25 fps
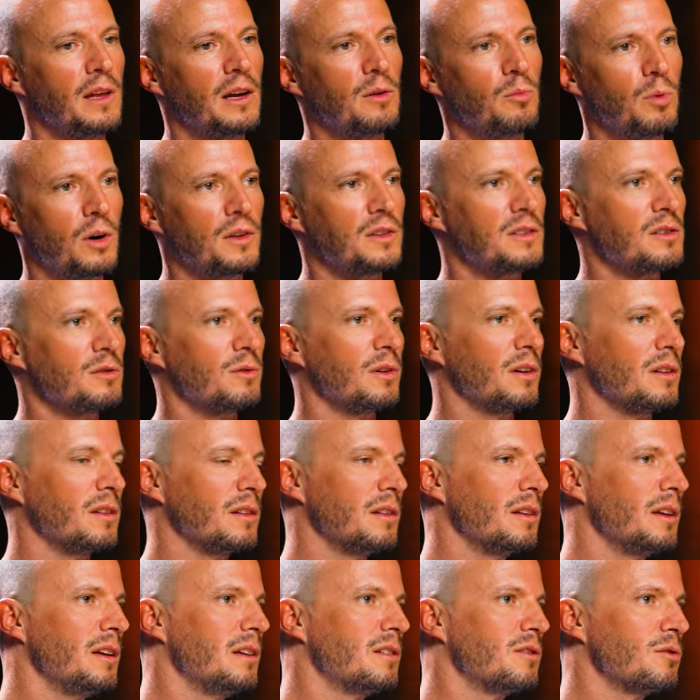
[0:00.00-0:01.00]
they want to
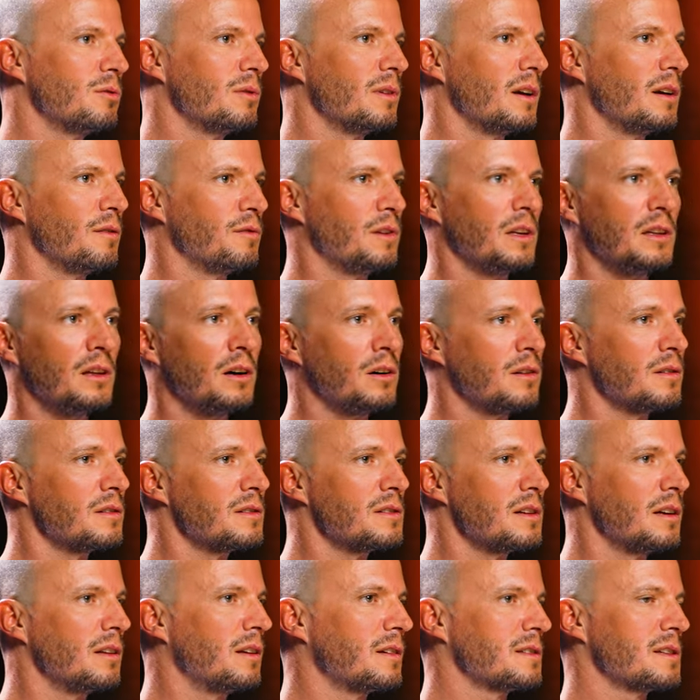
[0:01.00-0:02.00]
and need to. If they
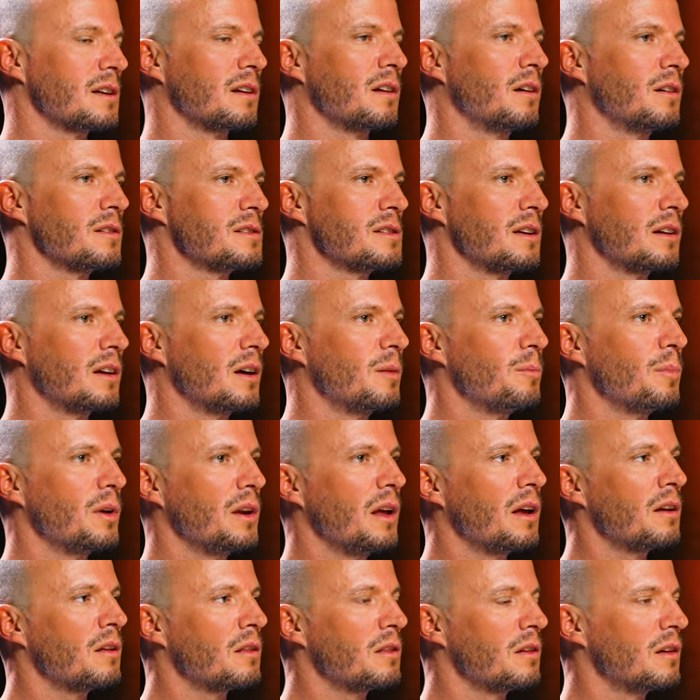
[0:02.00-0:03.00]
don't, it doesn't cost the
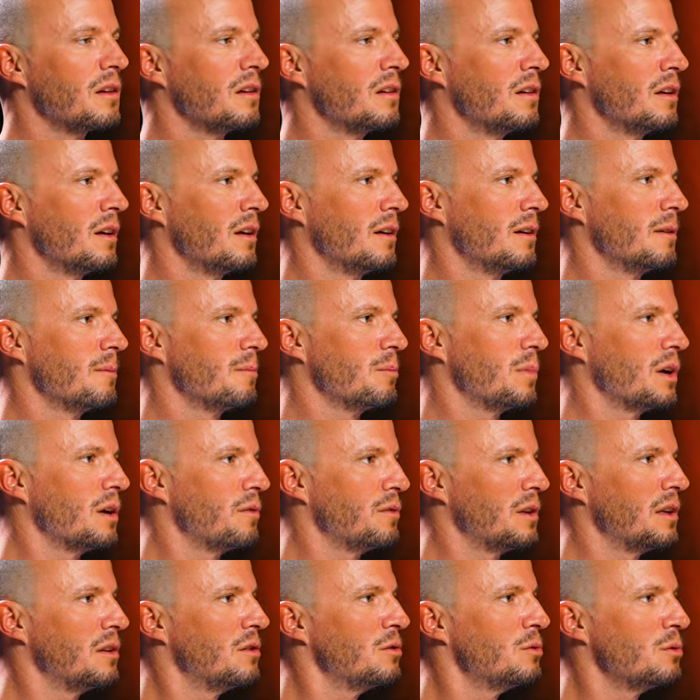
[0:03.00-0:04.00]
company anything. But
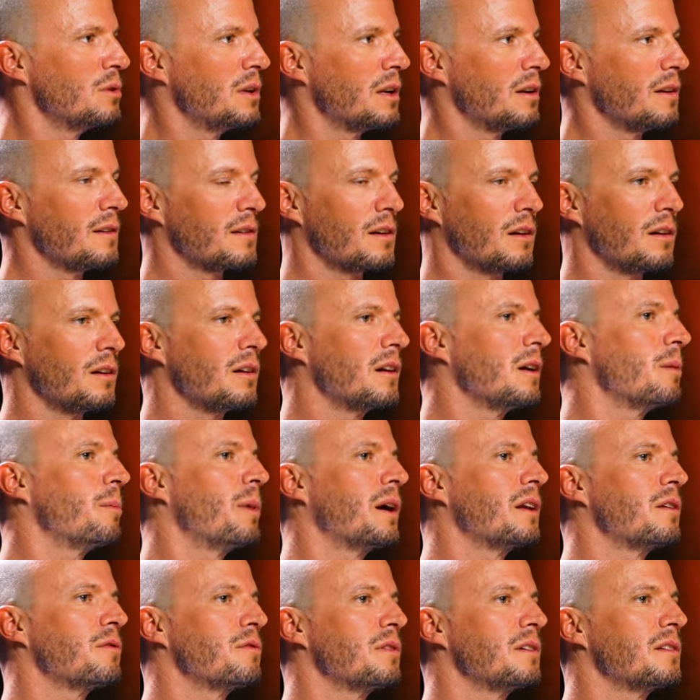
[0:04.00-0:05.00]
if they do, then it's clearly a
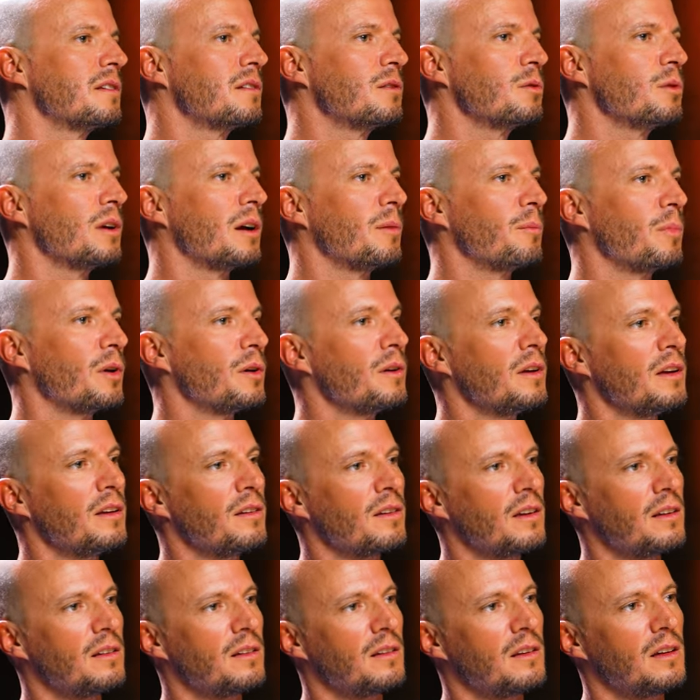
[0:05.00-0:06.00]
benefit to their
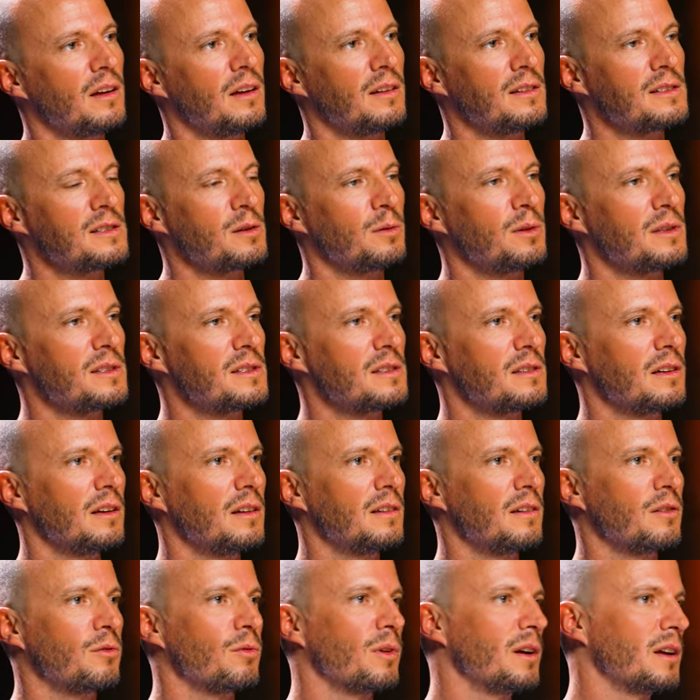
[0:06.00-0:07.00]
employees, and and so it's
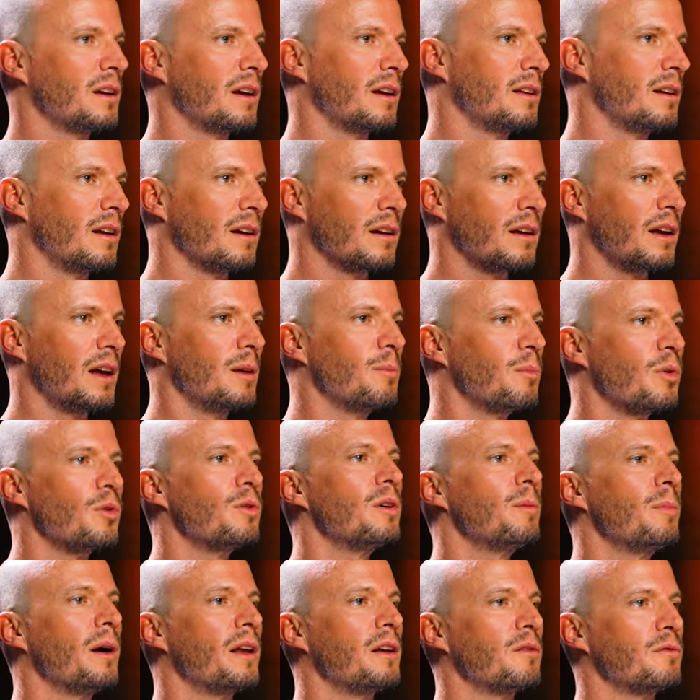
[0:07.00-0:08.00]
it's a great kind of like
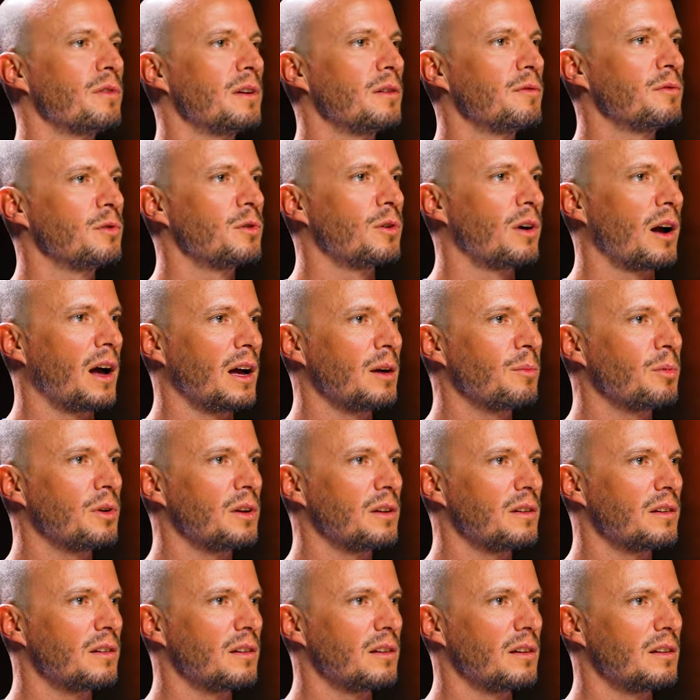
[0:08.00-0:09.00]
employee benefit for
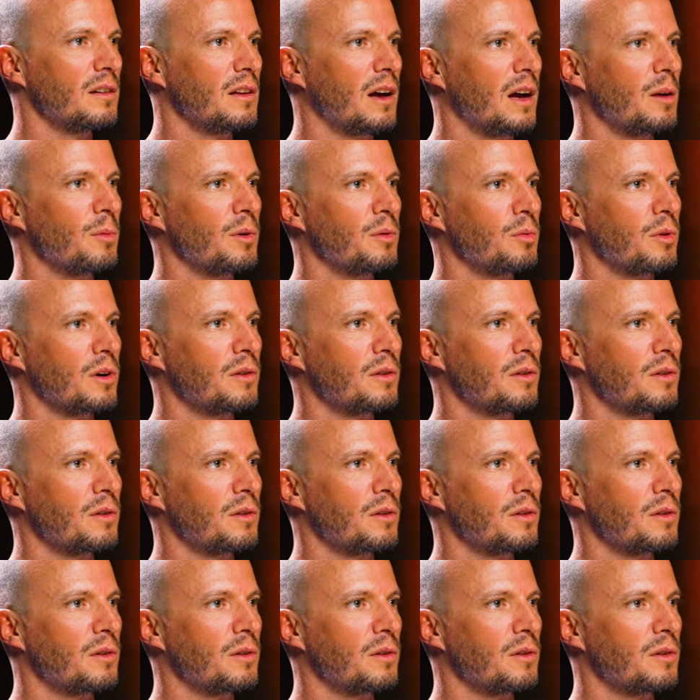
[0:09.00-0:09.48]
hybrid the hybrid